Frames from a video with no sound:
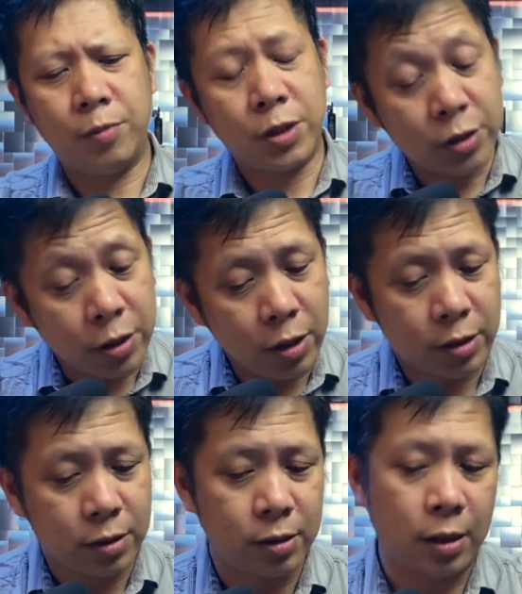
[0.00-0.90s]
Mister
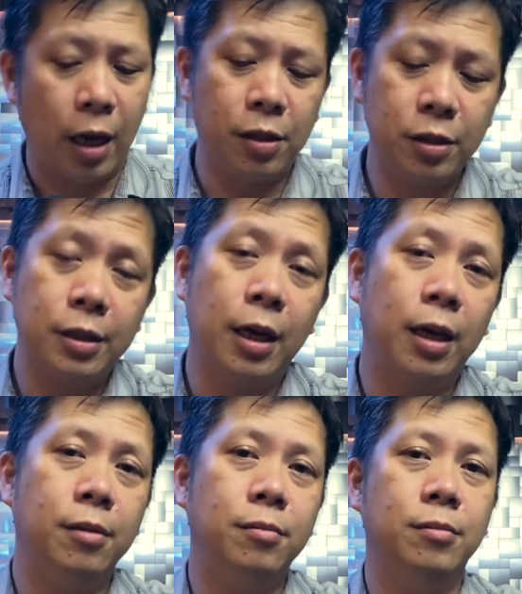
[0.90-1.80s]
Zelos, I
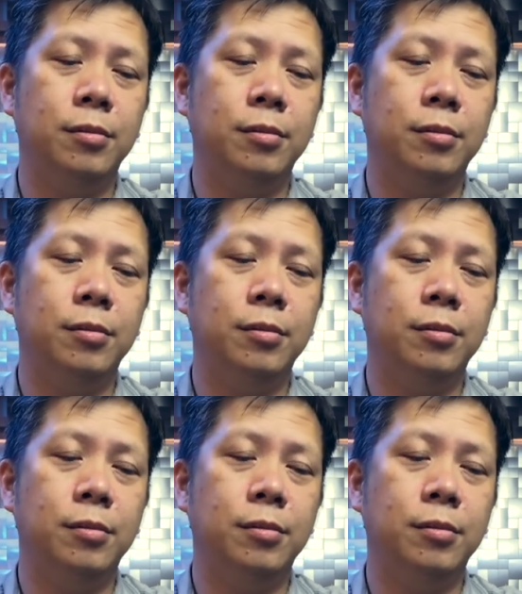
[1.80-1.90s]
understand,